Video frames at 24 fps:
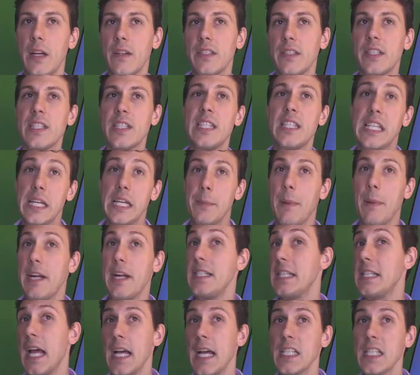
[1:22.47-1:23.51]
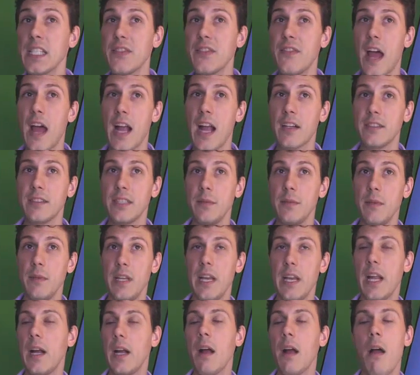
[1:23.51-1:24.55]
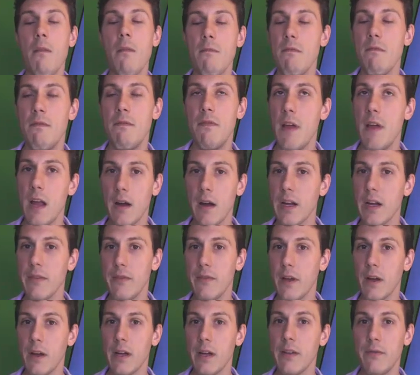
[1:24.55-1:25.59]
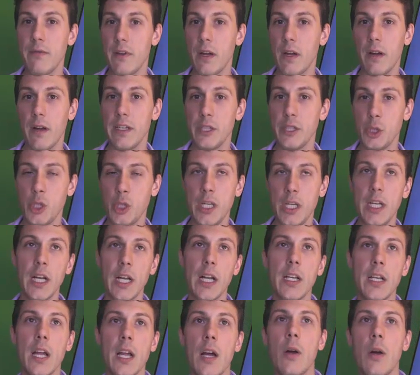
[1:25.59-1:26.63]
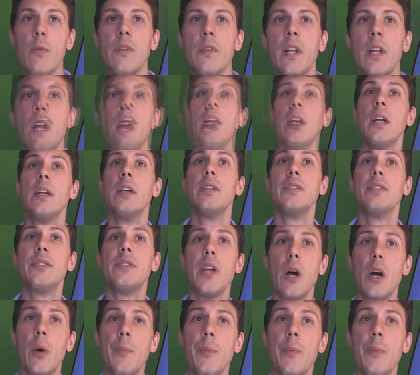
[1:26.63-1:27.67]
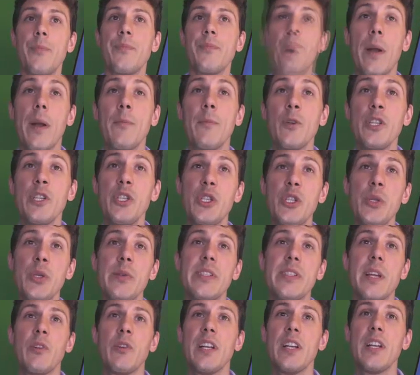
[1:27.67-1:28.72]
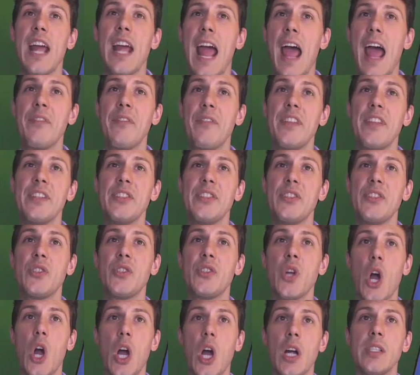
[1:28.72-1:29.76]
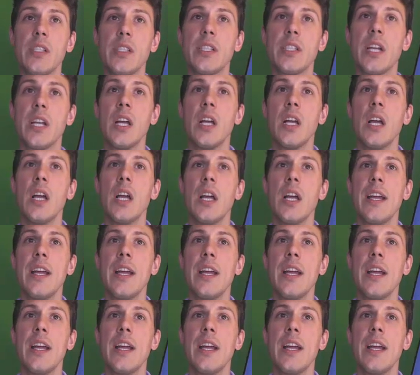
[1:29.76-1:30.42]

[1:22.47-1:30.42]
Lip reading: here. It's my test faculty meeting. Very, very, very chic, I know. So what I'm going to do is I'm going to have this start